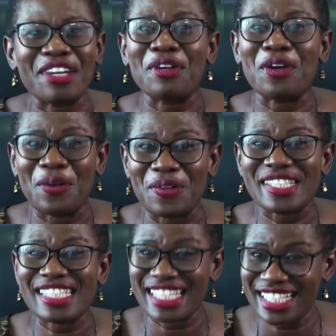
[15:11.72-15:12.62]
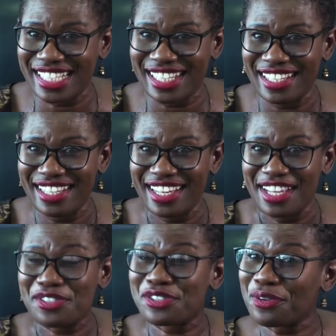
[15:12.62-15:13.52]
now we all city.
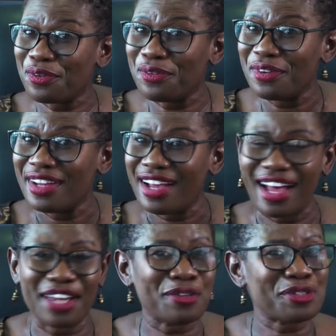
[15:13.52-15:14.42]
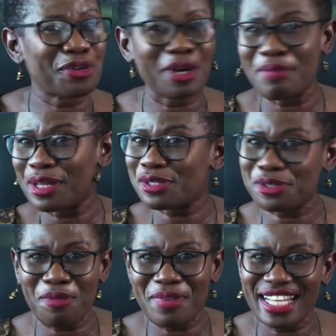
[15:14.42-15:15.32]
So I don't talk about
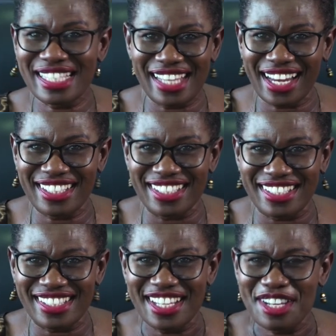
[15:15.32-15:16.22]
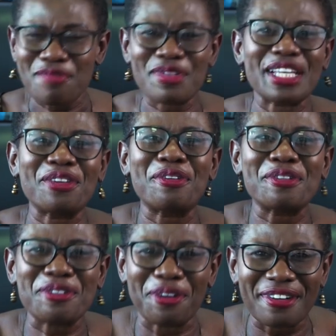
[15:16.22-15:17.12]
so many sectors, but I'm not go
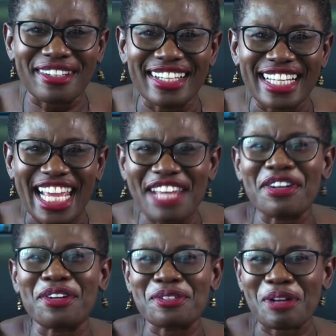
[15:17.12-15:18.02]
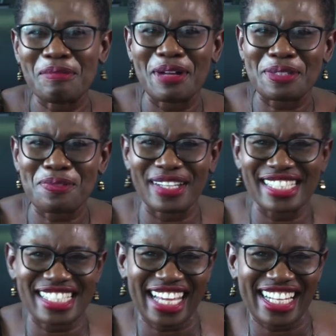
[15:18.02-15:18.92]
done if I not talk about
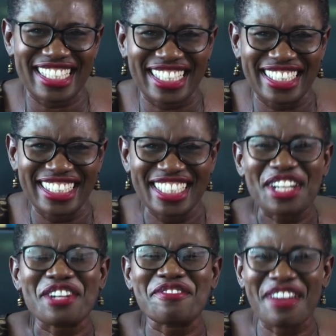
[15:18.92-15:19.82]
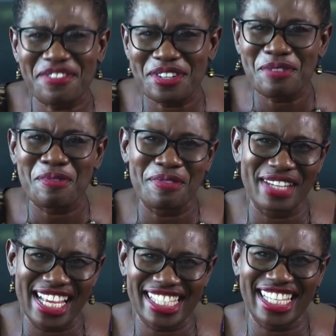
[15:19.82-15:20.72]
one sector, revenue
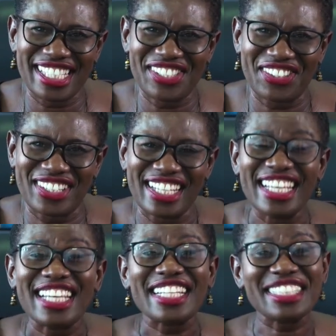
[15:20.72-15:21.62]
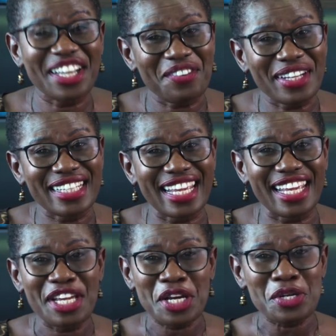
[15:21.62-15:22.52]
mobilization. That one
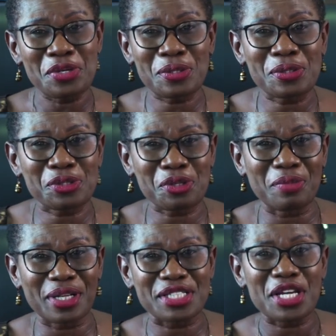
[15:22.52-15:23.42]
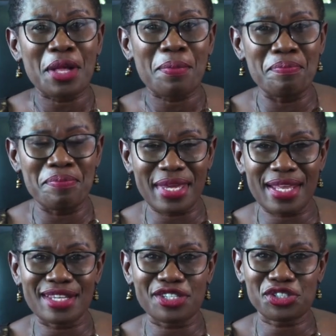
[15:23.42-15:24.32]
day, not so much
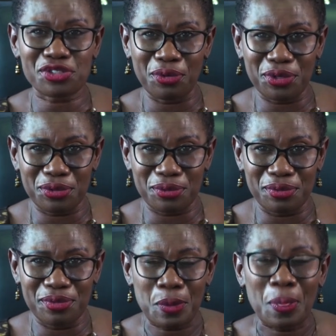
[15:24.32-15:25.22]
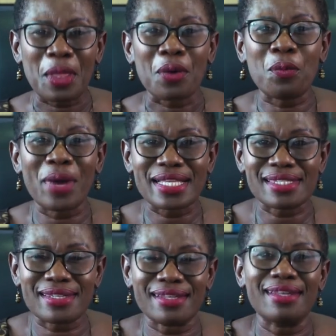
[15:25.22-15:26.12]
me to show you
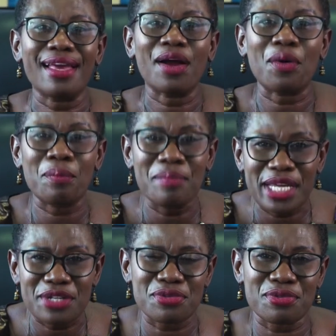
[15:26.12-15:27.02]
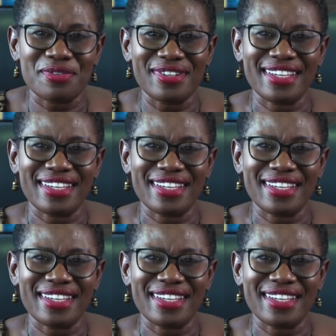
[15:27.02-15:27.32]
waiting me do,